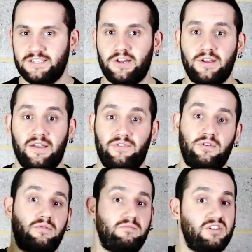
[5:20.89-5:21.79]
So if
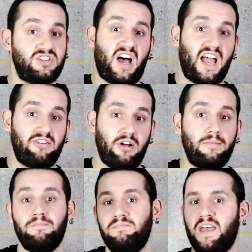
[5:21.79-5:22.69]
you're much higher
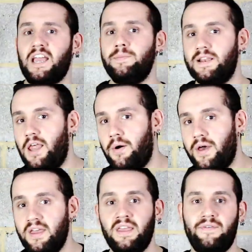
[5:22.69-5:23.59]
up, they're gonna be lower.